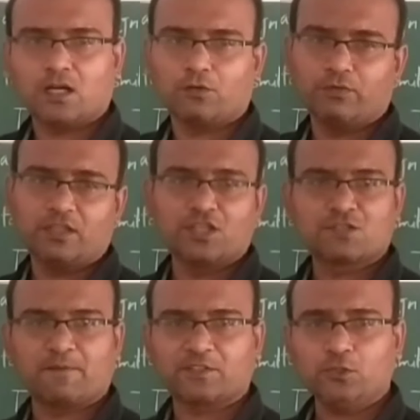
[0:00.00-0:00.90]
with
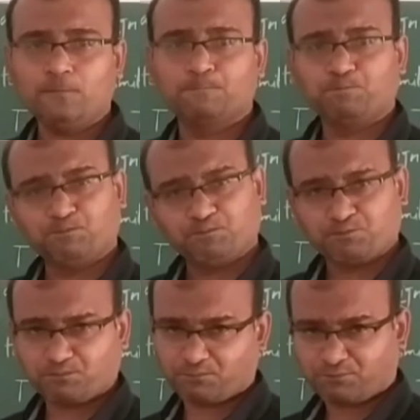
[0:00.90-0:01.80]
respect to
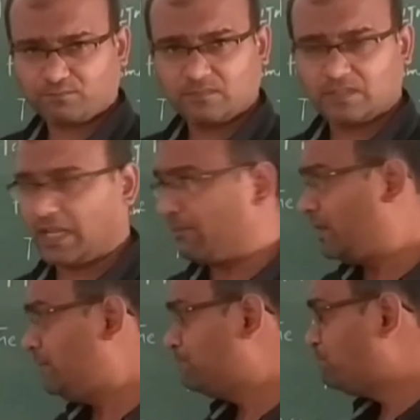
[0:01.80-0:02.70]

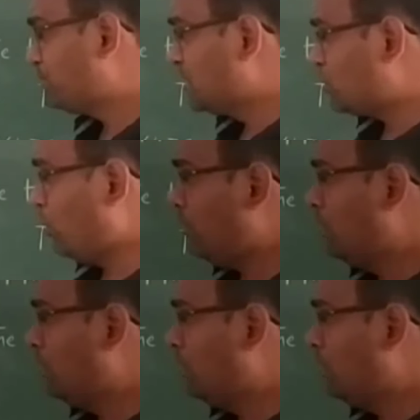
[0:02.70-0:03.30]
table. So